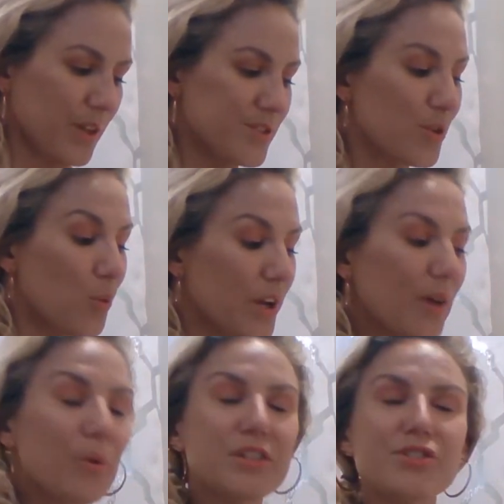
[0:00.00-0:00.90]
so, what I
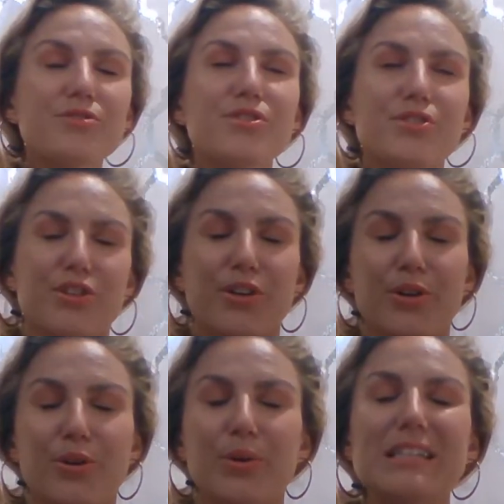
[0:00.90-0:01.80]
want you to
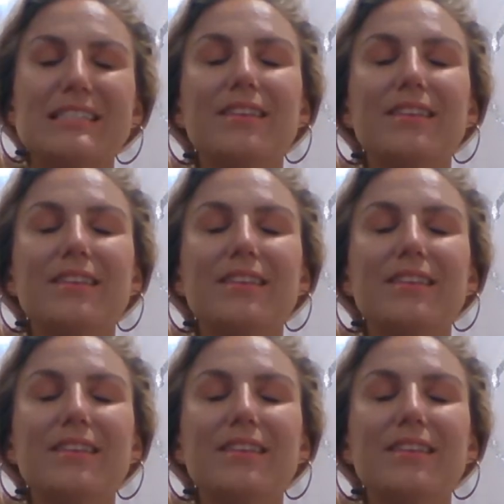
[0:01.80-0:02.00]
do is